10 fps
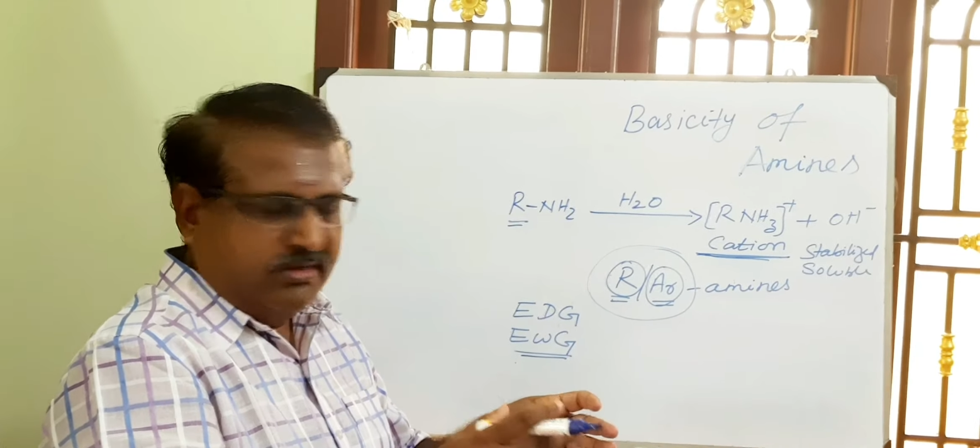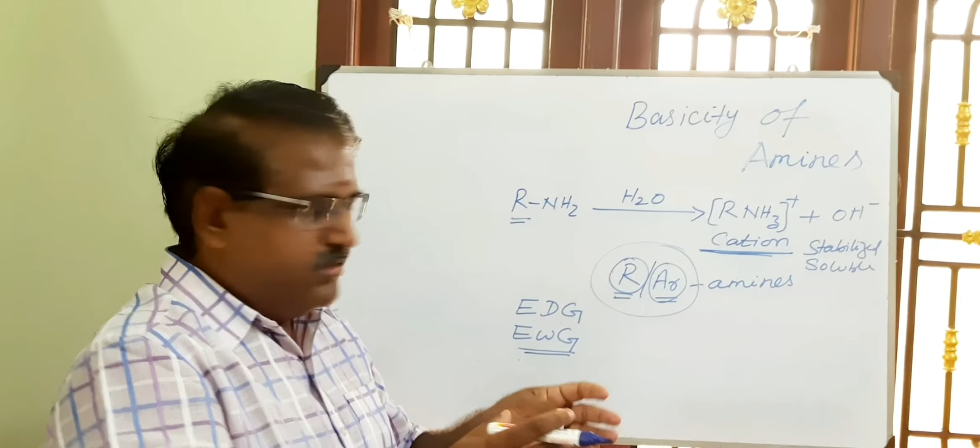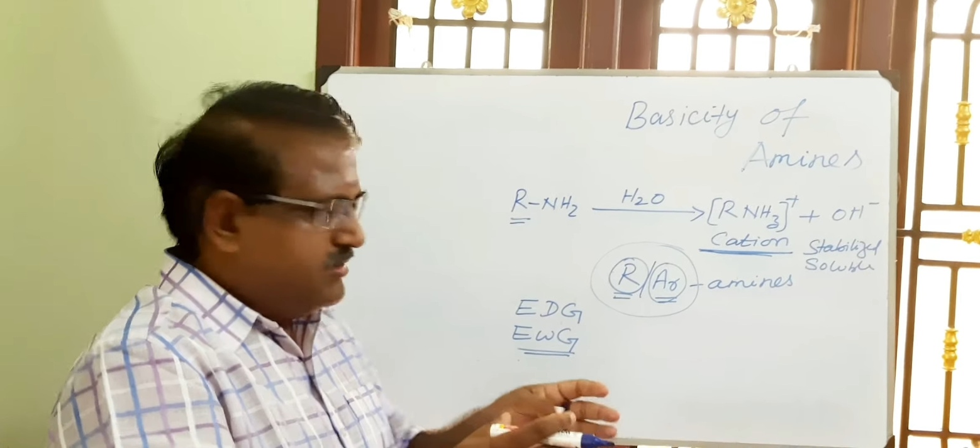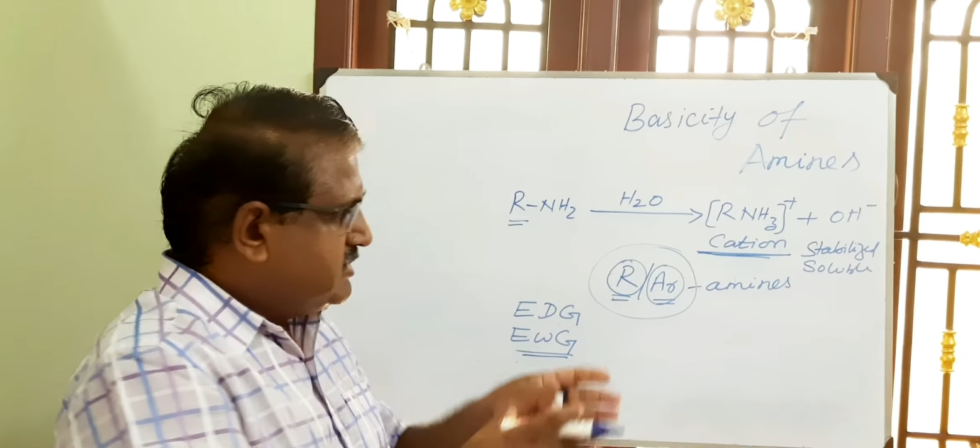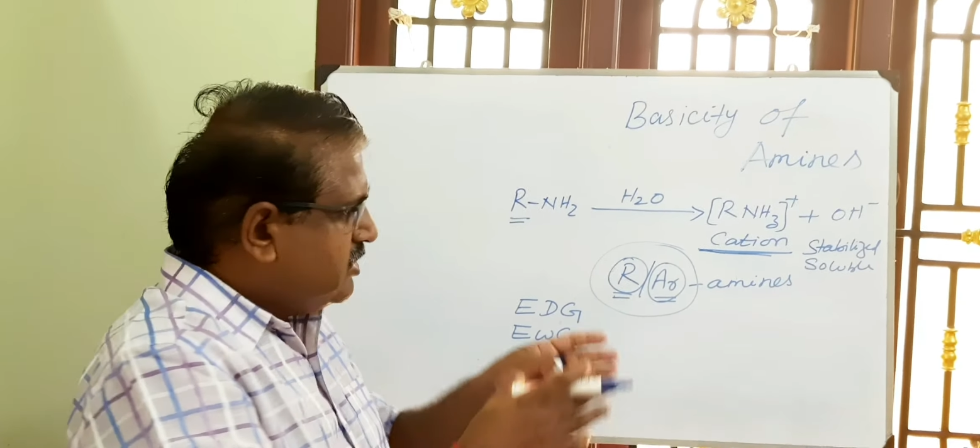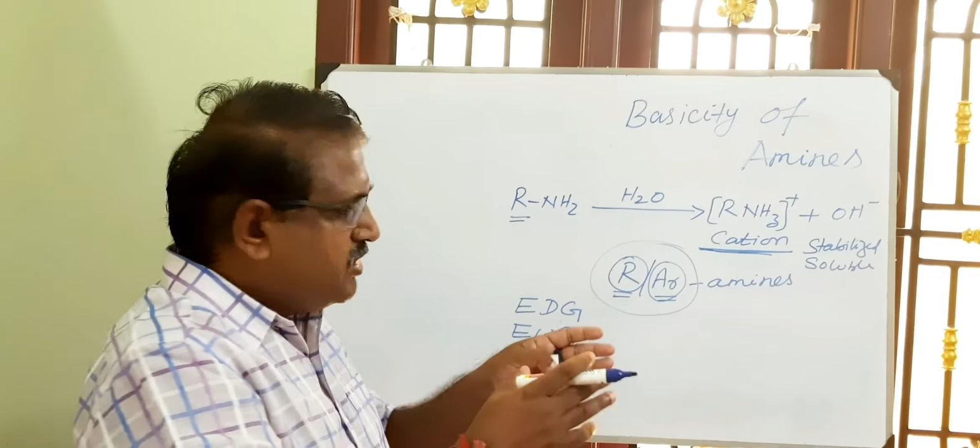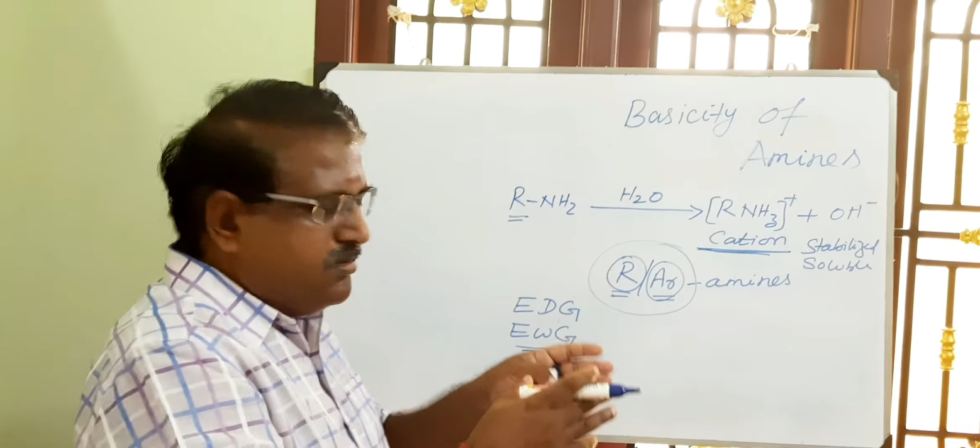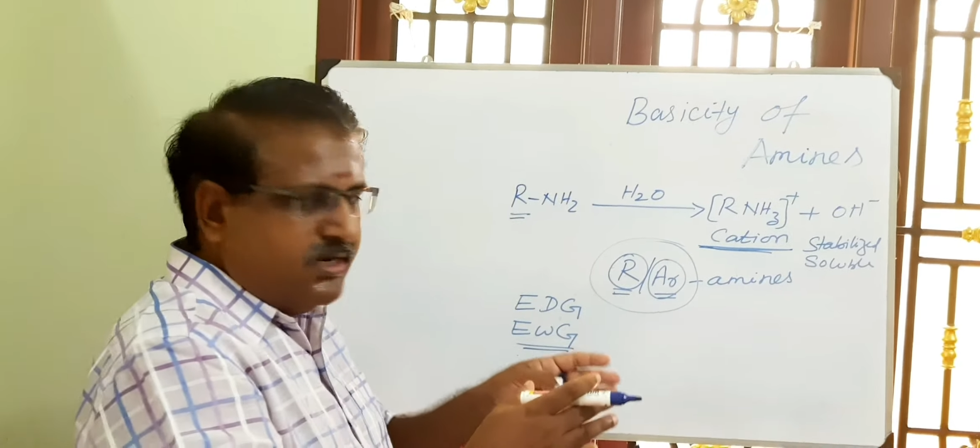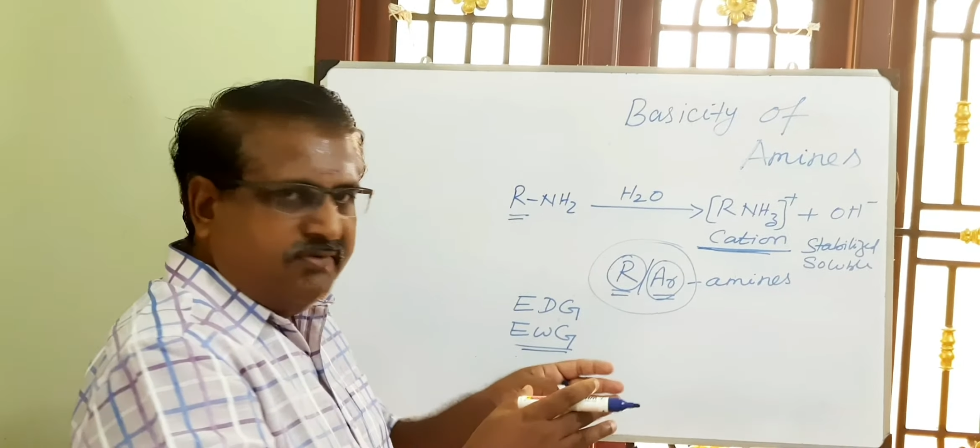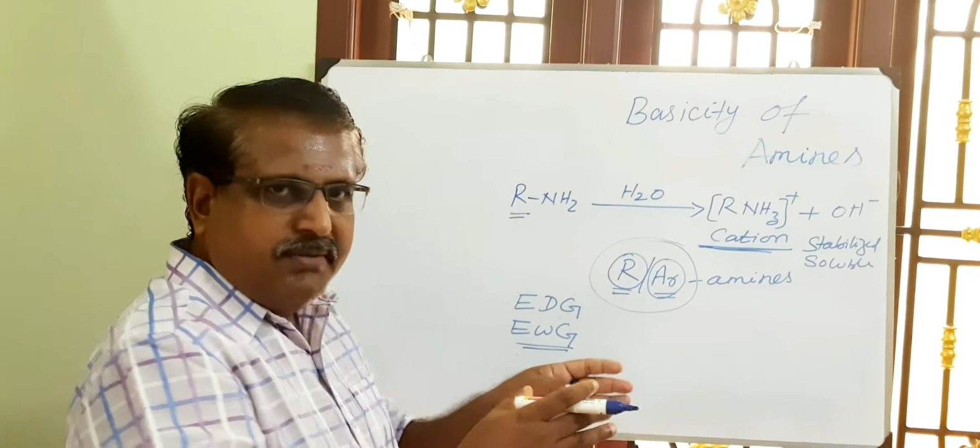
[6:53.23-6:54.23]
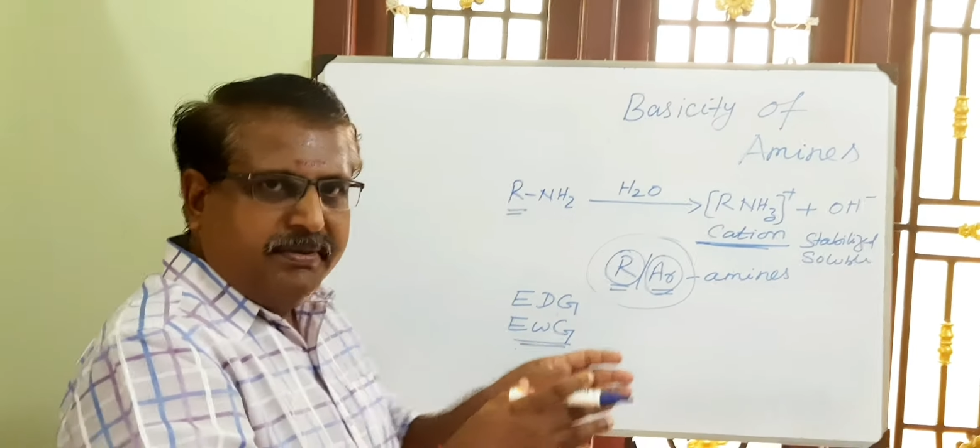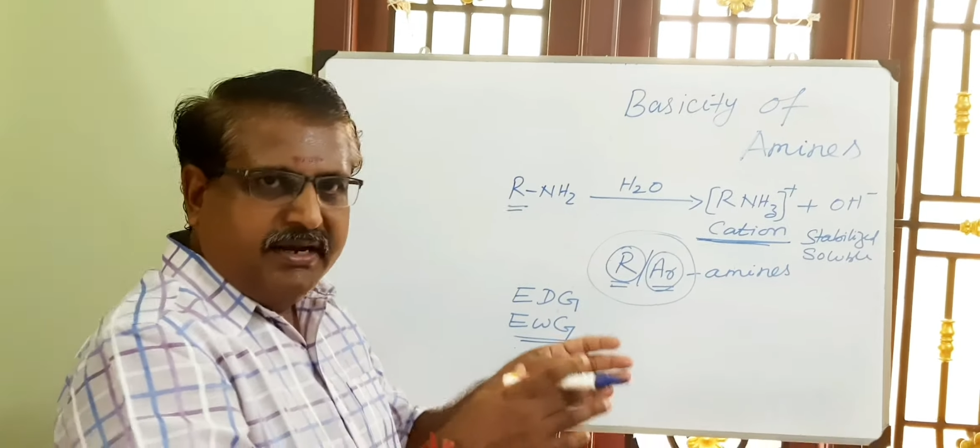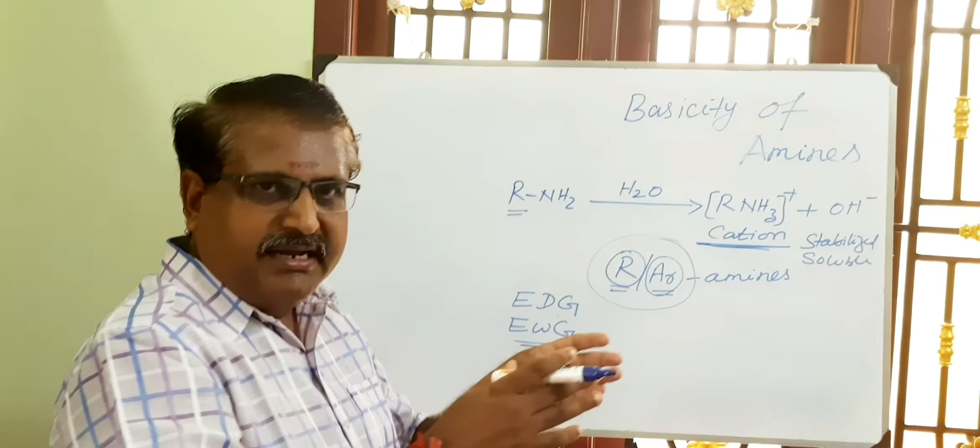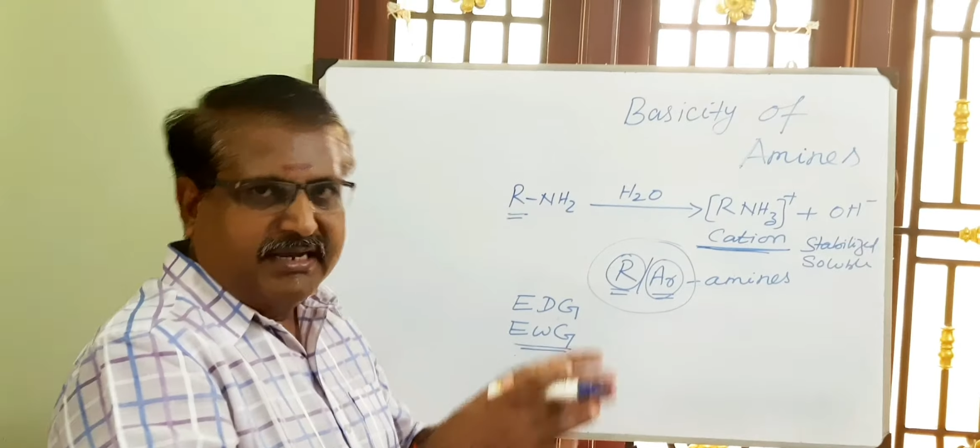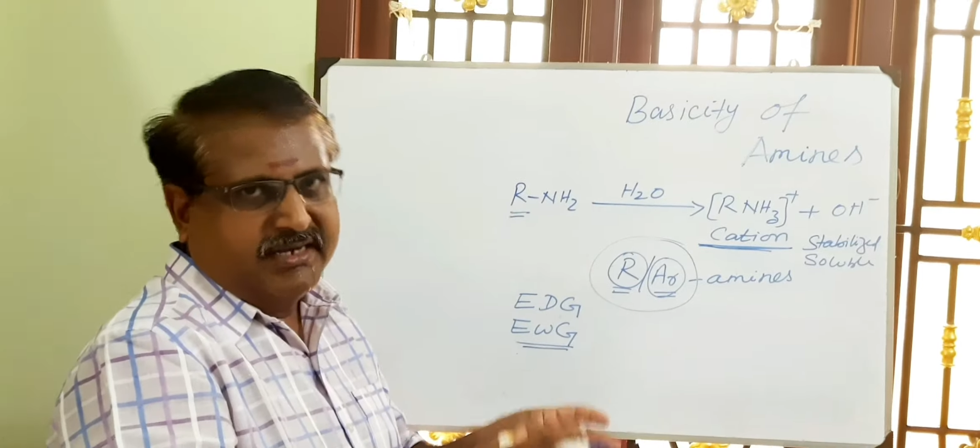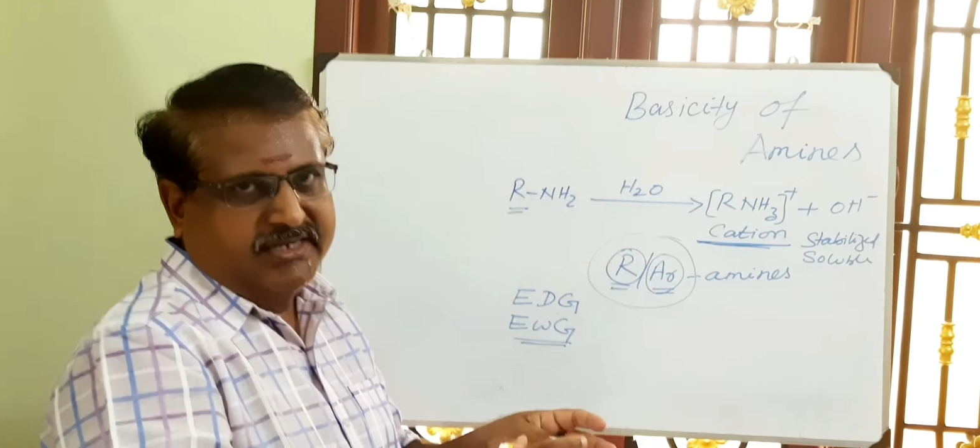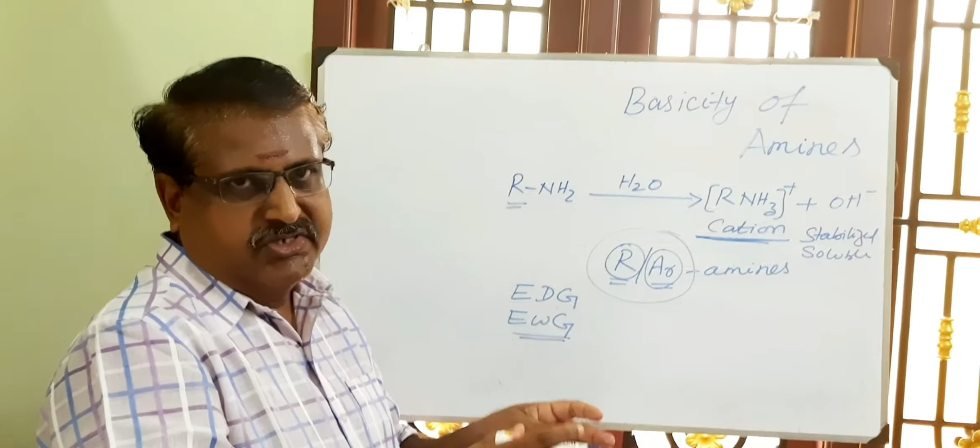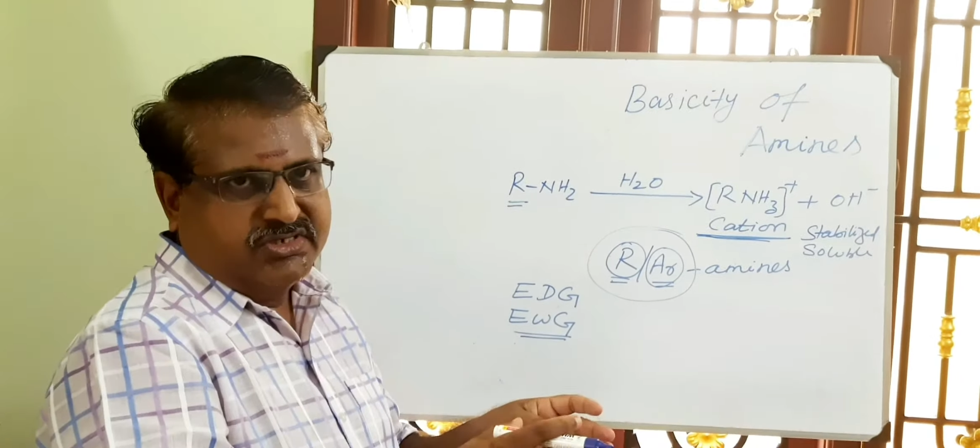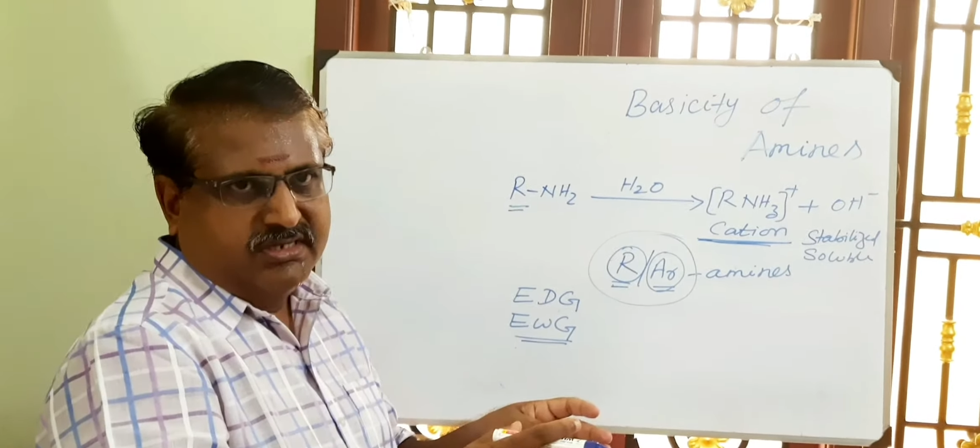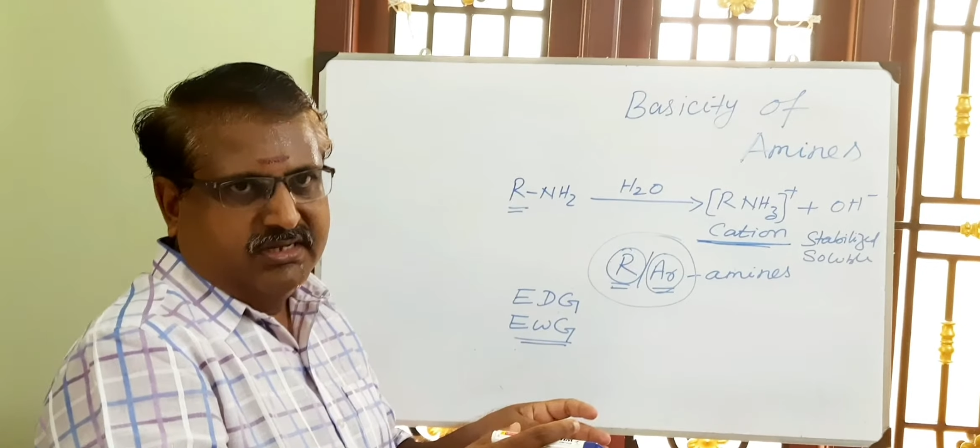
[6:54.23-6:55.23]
the solubility will be decreased.